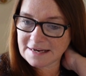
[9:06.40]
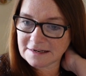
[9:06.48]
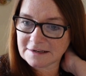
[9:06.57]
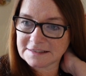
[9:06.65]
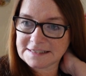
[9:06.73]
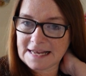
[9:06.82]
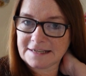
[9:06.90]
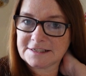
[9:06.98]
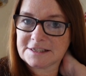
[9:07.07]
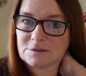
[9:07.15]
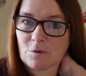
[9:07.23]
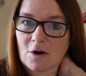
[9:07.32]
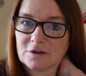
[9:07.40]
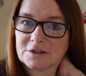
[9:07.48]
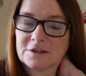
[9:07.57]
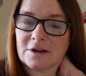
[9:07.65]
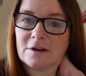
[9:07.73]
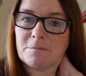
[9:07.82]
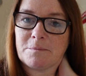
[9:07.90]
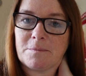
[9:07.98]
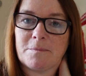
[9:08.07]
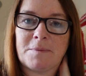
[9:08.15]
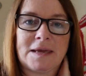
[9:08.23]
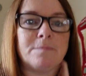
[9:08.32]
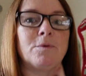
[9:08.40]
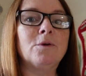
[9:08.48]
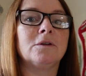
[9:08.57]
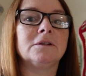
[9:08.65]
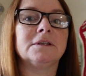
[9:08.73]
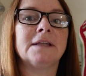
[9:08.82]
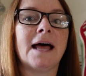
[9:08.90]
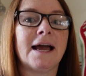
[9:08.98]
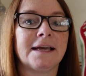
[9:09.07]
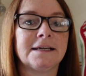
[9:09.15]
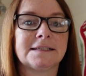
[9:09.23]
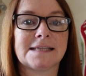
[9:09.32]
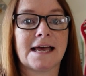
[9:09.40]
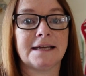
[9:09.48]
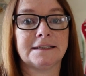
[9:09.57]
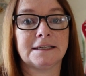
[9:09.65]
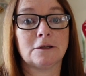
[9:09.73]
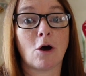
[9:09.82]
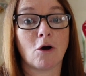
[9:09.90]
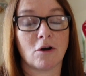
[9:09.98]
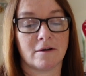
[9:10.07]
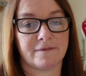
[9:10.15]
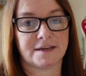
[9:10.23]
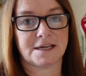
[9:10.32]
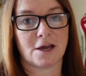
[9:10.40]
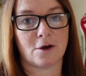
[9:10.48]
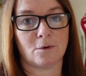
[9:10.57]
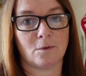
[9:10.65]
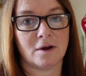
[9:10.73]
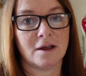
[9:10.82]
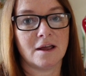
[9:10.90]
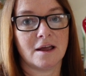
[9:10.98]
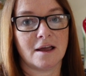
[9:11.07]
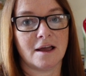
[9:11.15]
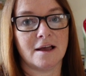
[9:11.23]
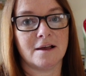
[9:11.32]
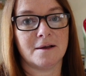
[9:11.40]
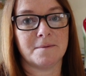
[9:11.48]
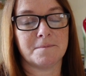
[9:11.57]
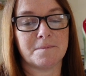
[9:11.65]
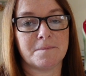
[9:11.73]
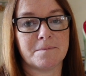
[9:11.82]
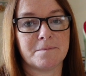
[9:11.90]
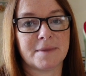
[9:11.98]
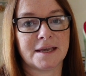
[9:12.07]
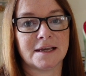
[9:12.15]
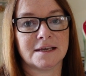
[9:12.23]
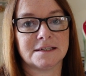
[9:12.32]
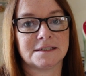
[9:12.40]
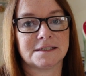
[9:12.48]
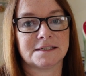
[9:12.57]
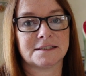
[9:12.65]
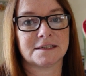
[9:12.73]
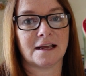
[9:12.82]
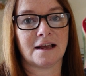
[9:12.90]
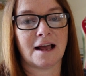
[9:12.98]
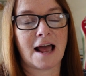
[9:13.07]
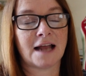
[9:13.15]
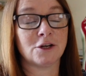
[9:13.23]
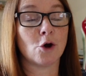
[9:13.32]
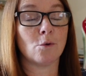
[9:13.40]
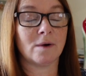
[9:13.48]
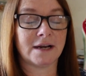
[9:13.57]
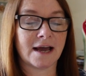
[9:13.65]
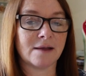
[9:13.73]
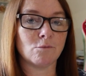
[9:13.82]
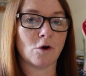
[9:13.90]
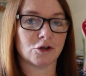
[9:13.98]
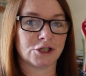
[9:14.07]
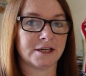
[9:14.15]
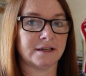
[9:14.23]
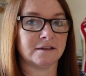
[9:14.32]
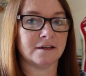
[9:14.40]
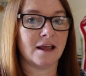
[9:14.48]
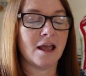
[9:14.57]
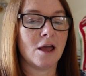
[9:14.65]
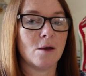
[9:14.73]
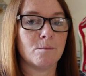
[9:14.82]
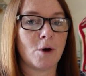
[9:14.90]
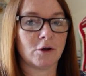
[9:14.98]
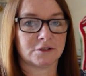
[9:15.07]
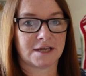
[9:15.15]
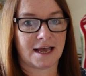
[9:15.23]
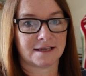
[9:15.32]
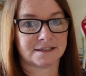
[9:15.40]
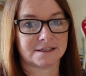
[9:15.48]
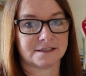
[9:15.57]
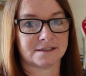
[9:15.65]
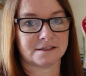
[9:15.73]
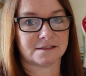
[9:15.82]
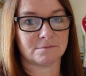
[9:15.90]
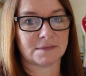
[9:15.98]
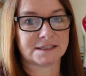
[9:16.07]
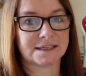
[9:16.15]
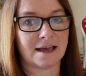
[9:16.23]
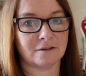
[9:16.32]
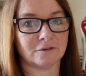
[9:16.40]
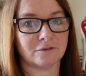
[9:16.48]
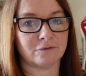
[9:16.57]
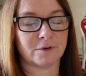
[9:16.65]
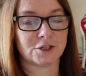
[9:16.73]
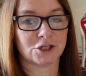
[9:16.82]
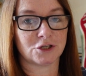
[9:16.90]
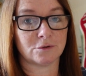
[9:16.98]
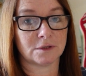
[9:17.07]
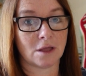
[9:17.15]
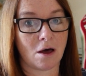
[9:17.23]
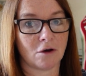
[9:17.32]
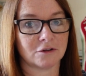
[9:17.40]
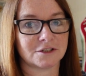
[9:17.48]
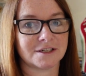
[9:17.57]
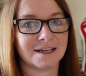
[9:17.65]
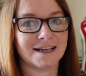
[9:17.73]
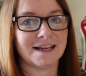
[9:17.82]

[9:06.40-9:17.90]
consensus was that people like a slightly longer video, because I know when I'm watching podcasts myself, which I do a lot,